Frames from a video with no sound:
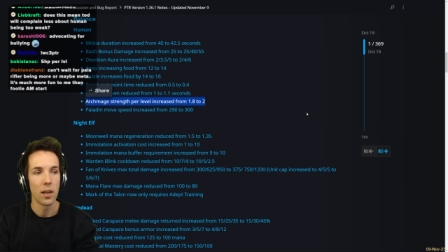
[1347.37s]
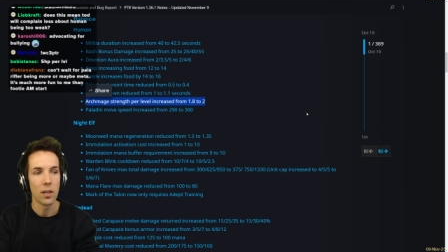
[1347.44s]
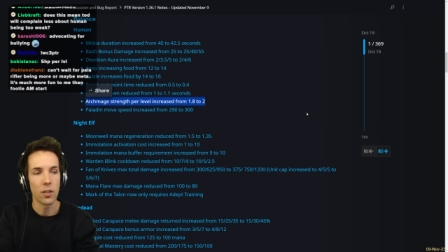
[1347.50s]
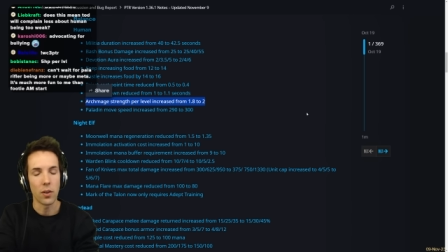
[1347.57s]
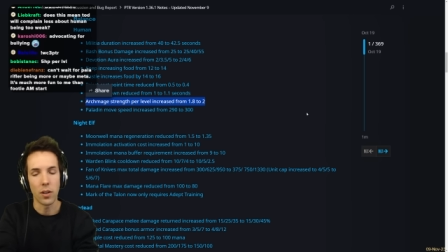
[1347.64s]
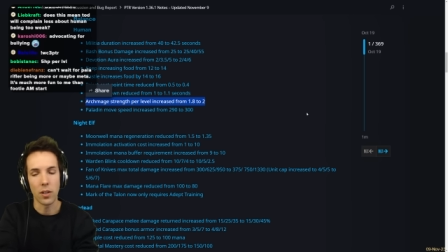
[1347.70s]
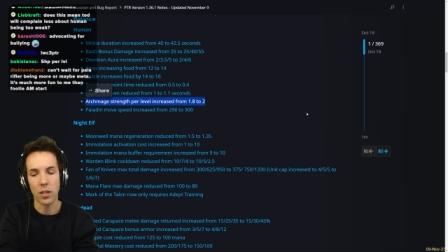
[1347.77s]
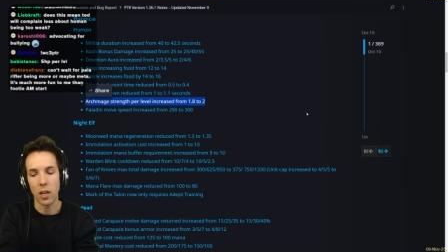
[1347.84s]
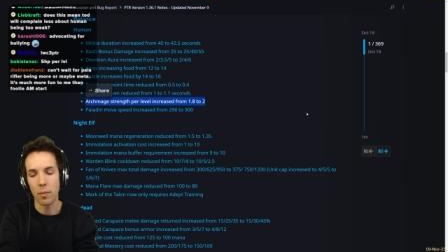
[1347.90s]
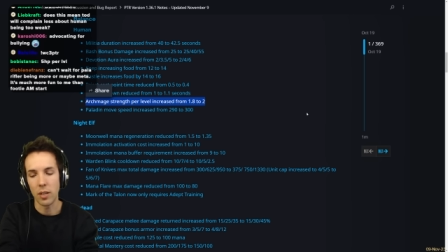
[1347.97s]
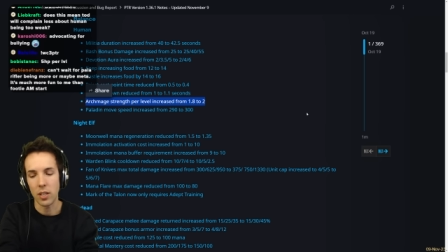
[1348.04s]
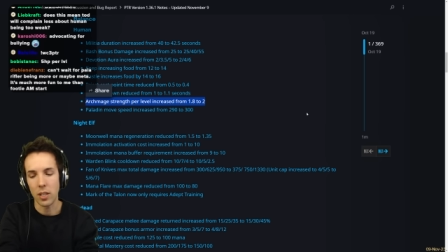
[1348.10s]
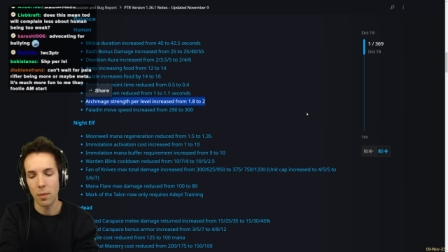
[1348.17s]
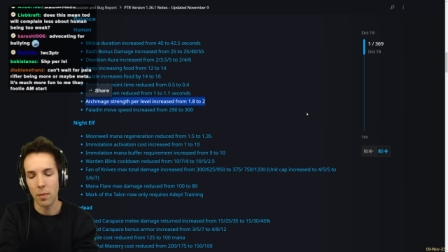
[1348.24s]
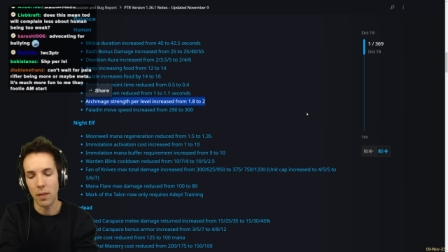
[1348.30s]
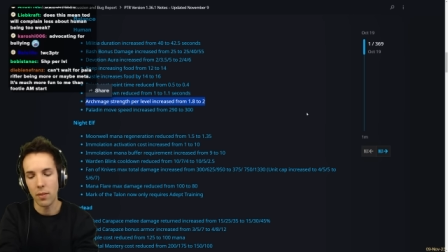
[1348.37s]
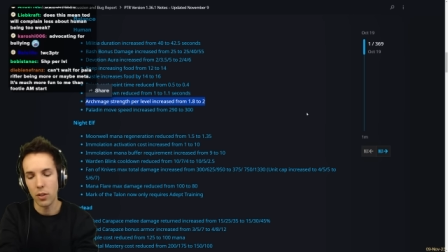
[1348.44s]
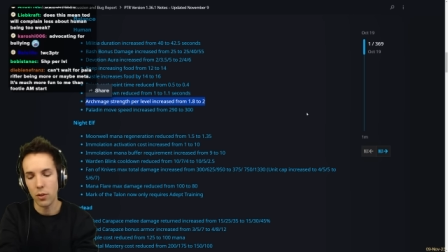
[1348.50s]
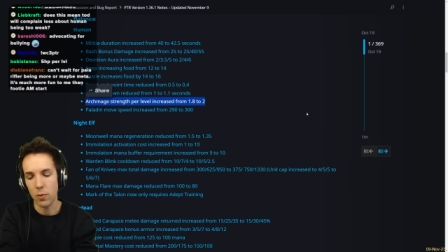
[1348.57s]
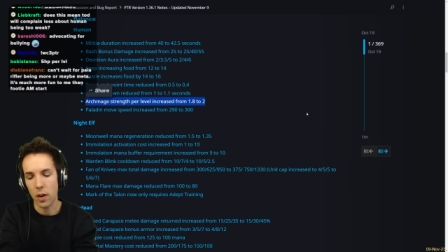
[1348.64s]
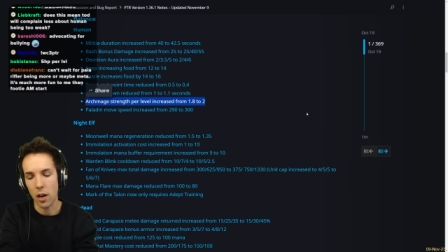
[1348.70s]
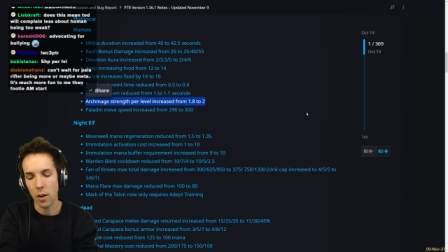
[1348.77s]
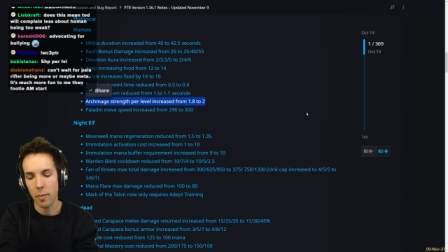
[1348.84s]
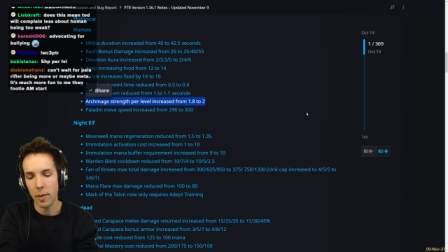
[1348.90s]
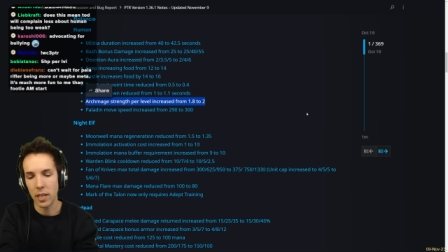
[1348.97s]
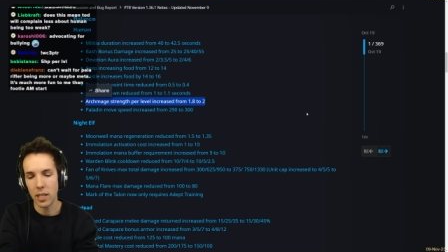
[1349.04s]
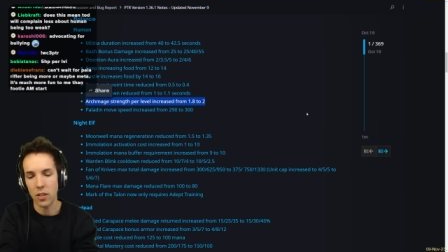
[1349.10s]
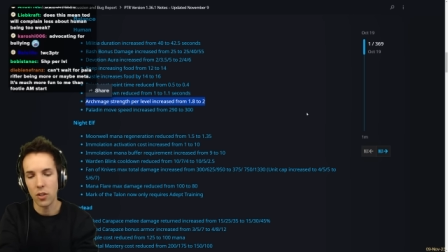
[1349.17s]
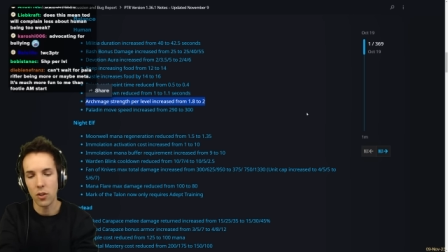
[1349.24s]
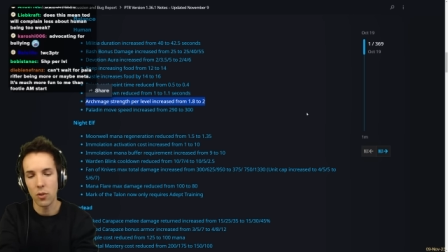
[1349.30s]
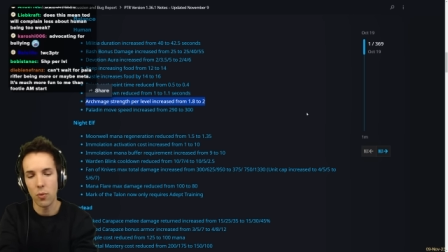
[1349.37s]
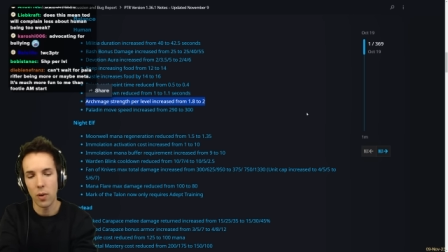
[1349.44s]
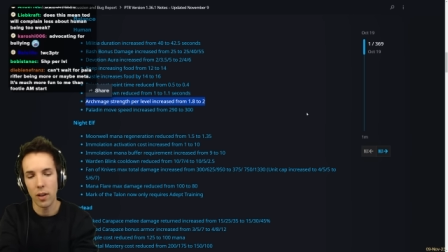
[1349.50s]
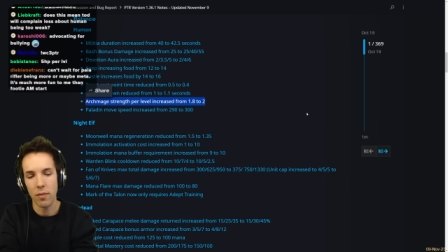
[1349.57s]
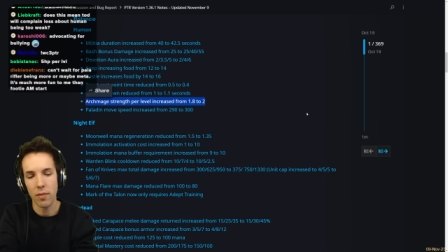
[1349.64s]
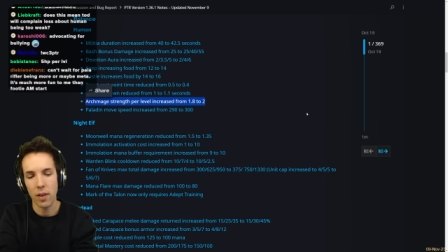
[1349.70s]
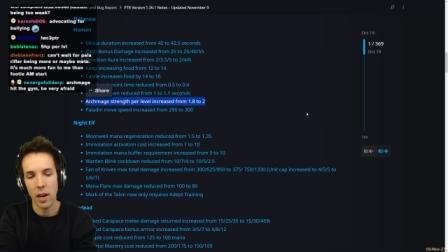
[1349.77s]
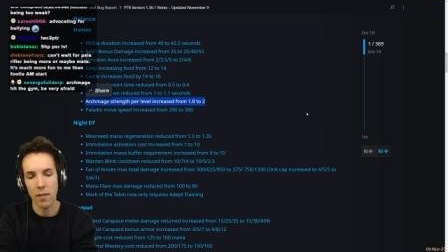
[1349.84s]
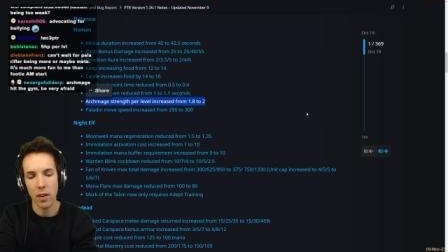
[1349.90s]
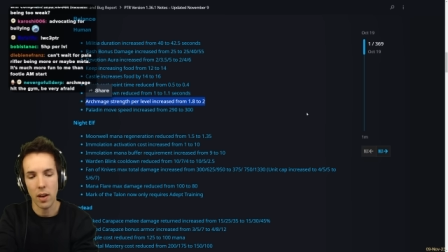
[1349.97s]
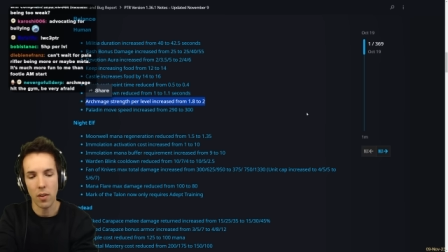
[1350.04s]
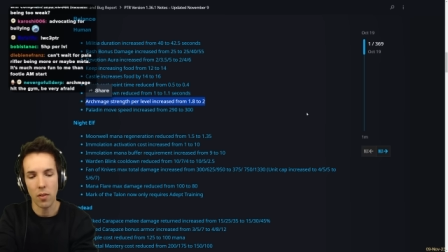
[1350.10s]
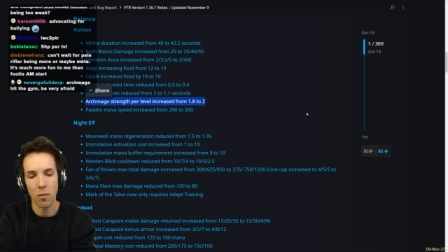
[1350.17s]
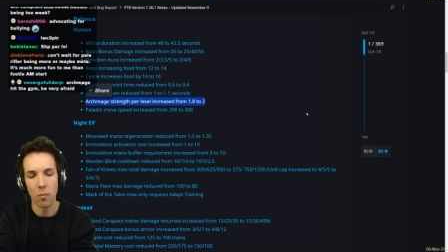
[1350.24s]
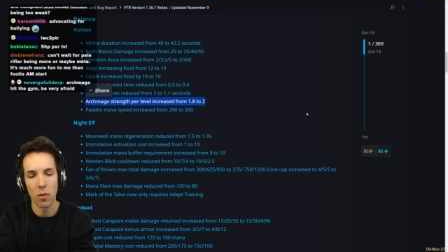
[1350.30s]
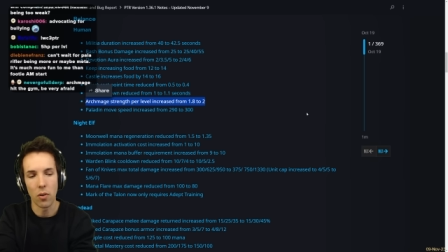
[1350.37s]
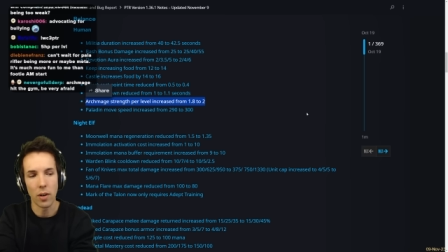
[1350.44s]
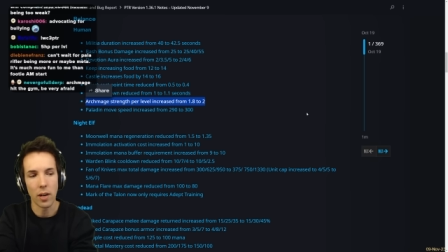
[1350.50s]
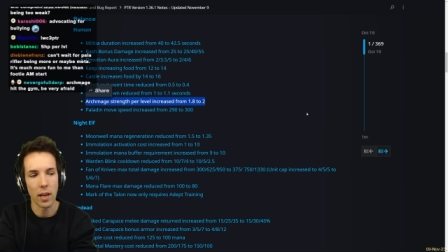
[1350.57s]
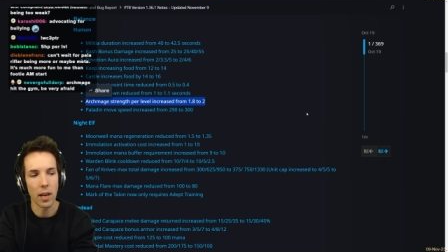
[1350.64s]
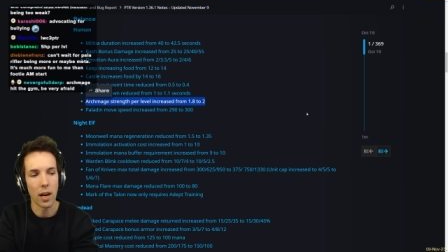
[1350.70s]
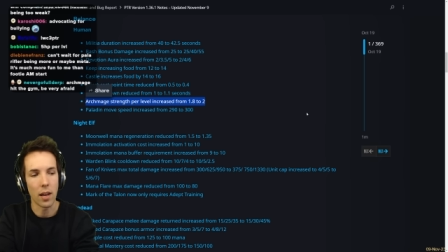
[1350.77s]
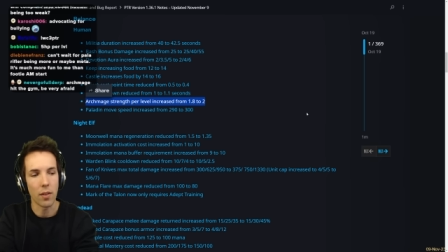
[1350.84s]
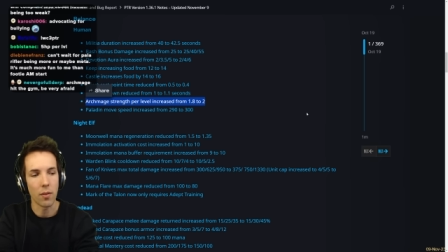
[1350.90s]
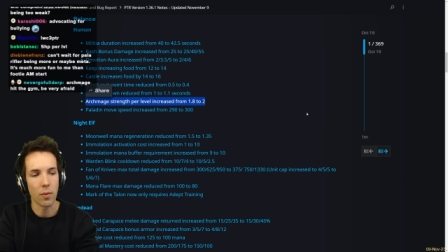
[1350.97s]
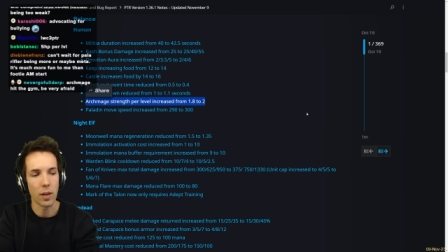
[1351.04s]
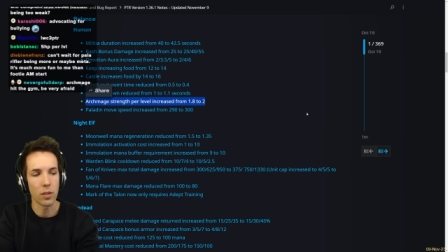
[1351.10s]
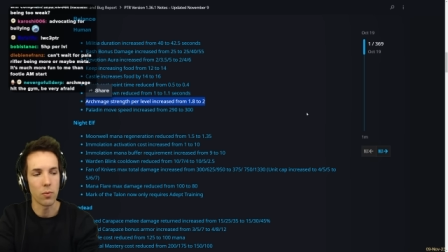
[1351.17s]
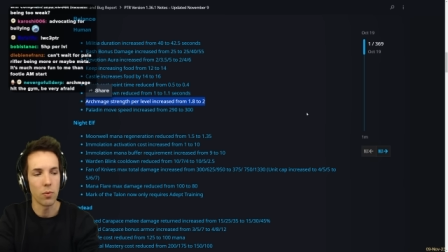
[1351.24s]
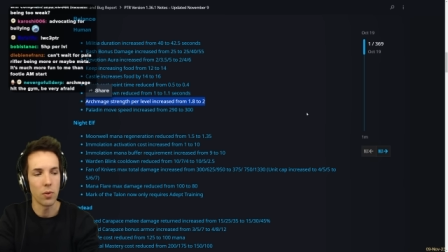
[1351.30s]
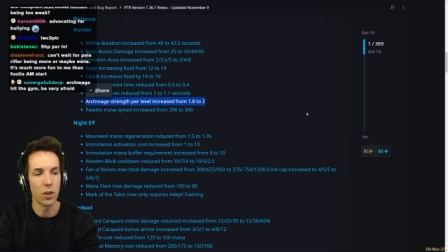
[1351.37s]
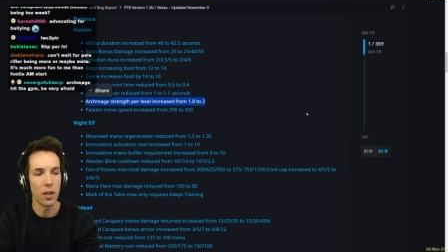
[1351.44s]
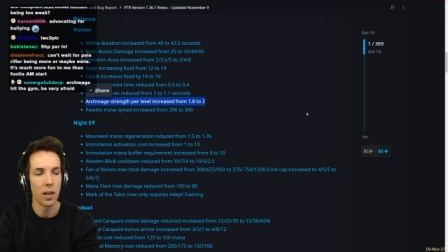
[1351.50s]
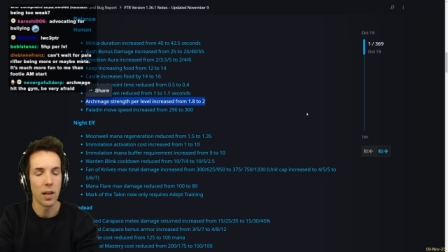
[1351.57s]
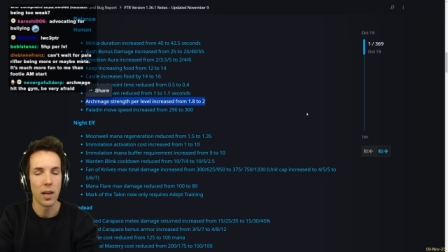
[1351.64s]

So there's going to be some levels where Archmage has 25 health more than he otherwise would.